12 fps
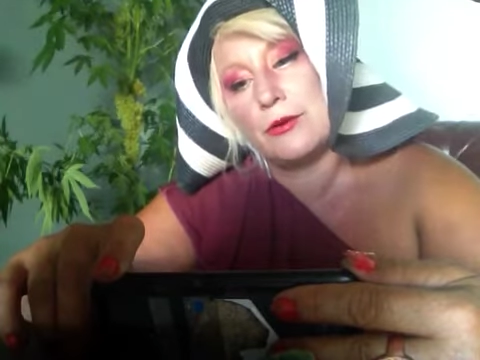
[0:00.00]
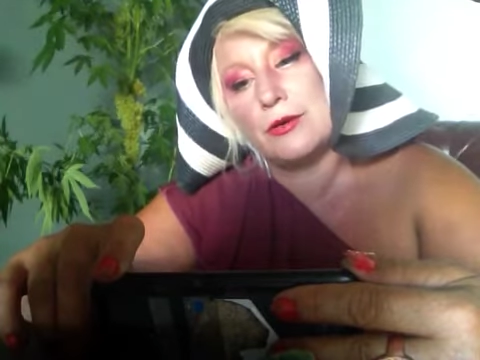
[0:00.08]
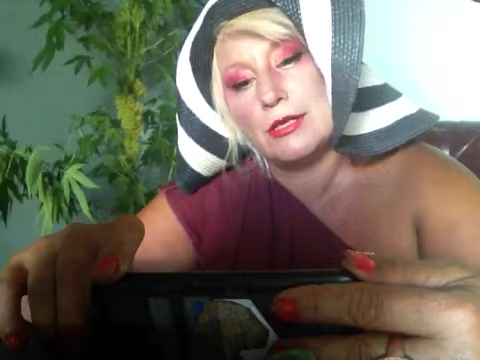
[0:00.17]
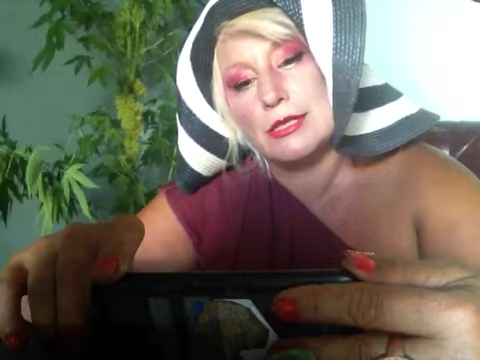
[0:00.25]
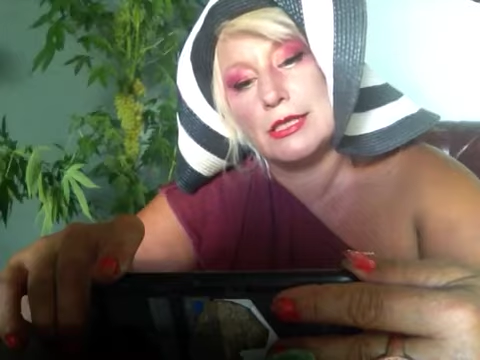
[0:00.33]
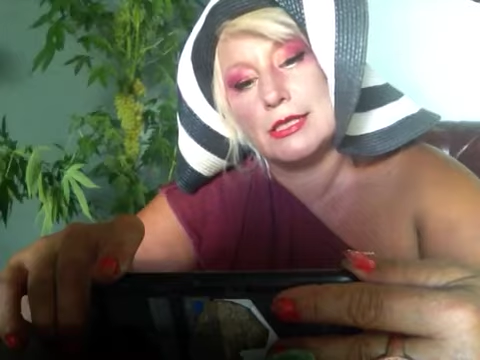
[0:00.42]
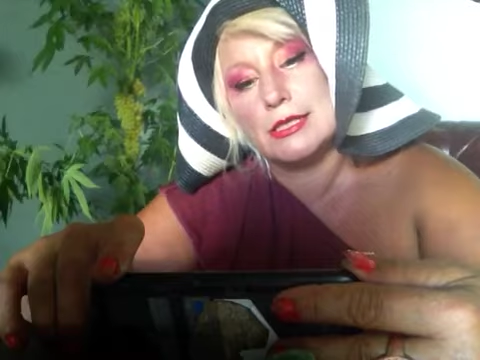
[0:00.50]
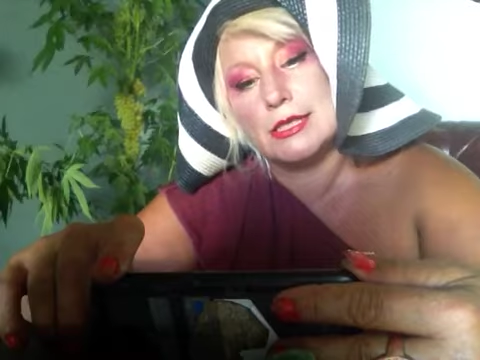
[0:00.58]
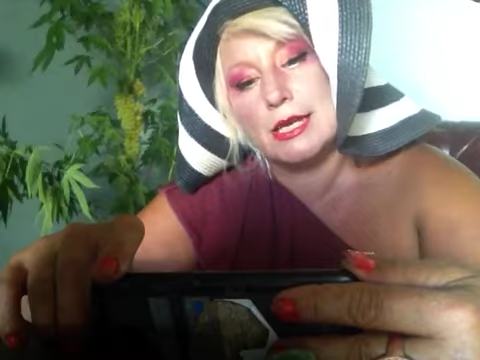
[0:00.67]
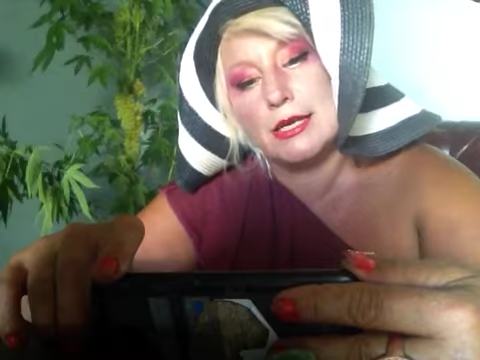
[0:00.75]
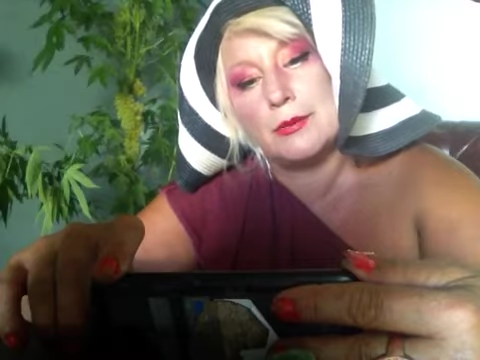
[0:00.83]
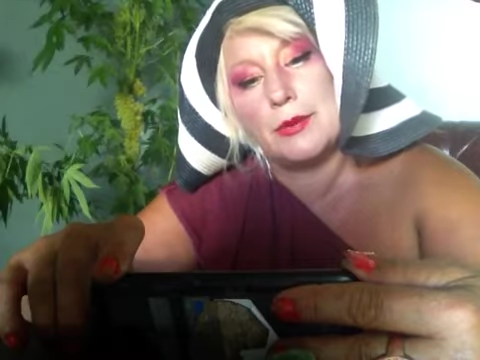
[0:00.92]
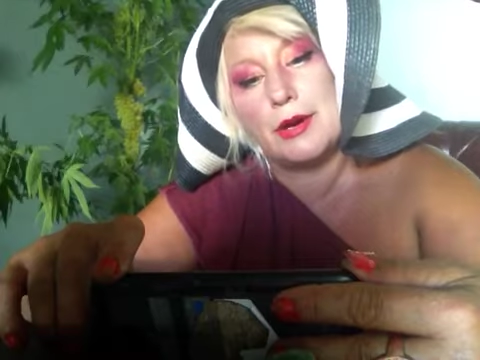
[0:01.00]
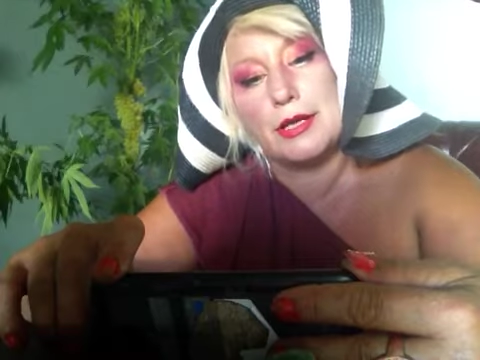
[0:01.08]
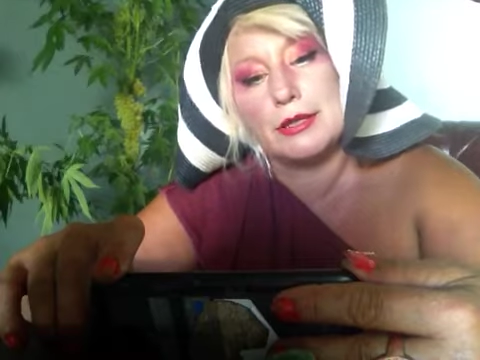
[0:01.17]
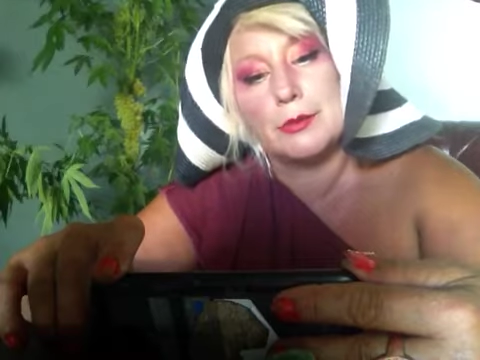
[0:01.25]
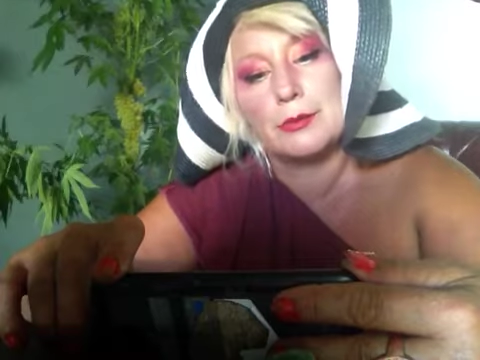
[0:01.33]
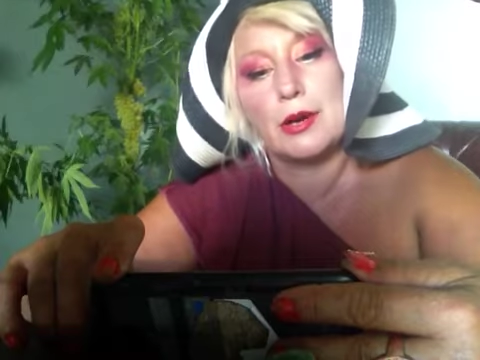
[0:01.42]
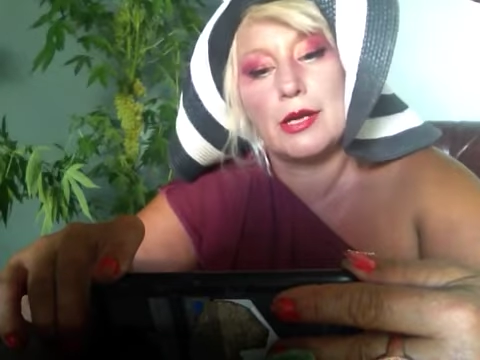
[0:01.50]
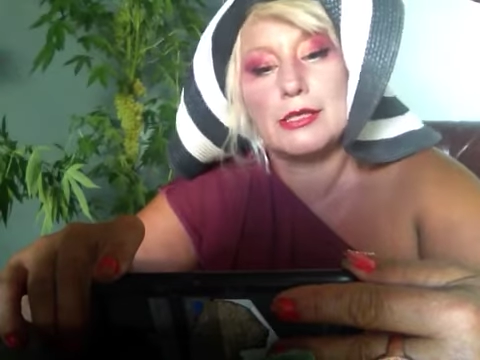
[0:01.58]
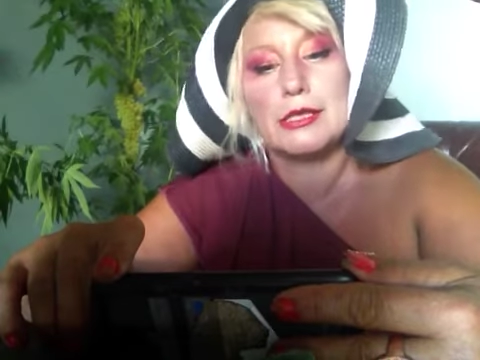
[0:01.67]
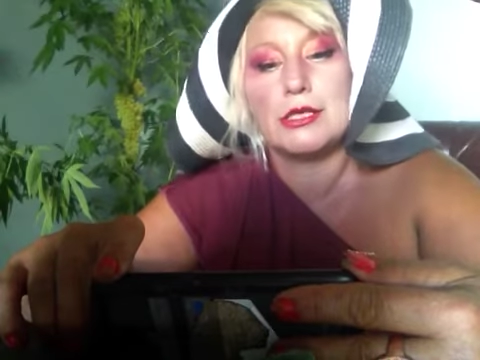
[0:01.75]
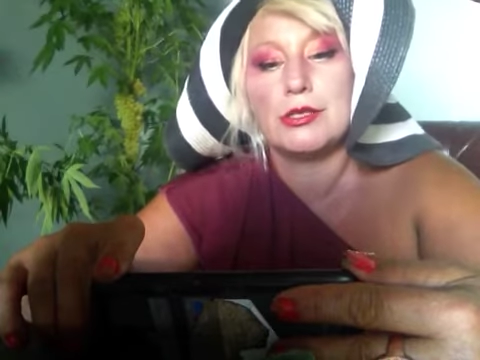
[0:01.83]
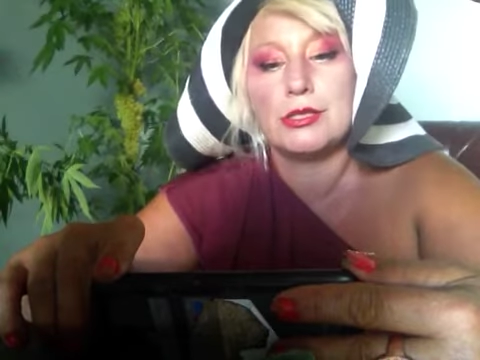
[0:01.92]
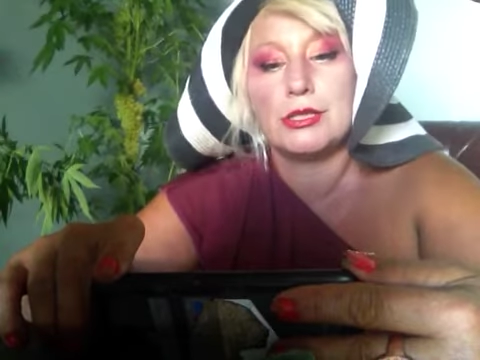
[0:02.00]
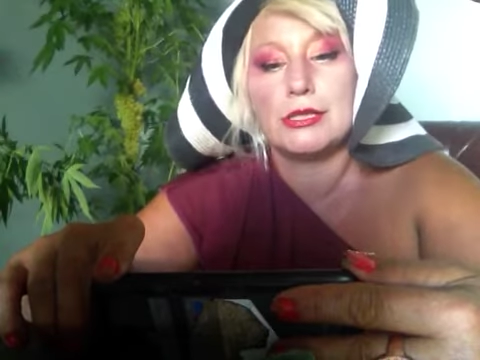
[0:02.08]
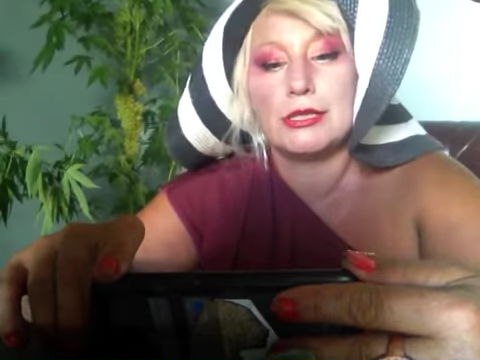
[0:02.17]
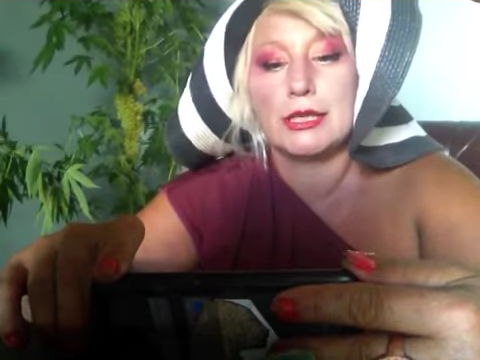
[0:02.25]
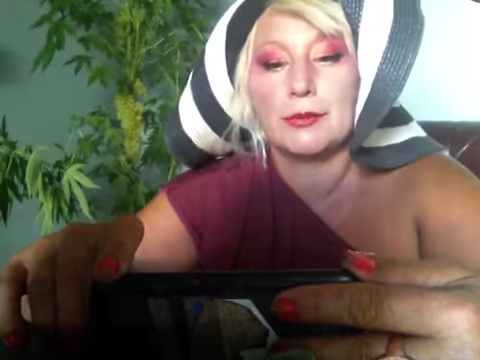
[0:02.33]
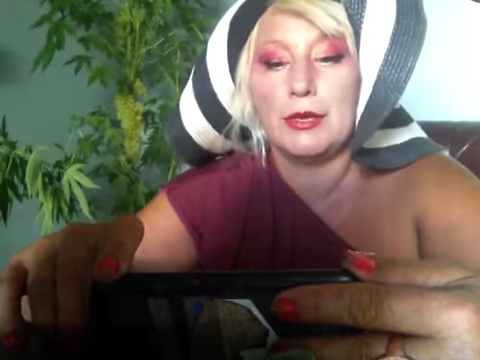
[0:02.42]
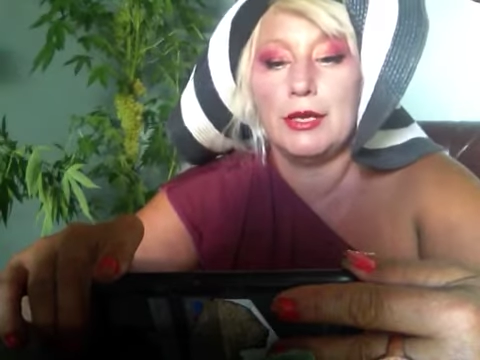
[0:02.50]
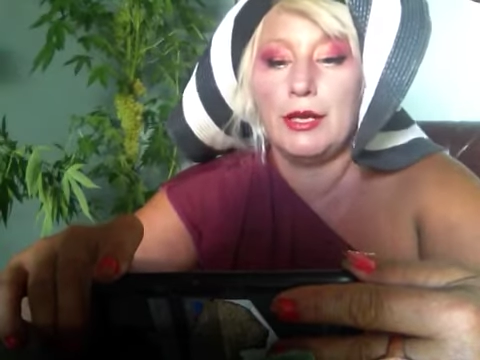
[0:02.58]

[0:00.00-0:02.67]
focusing instead upon the prosecution team,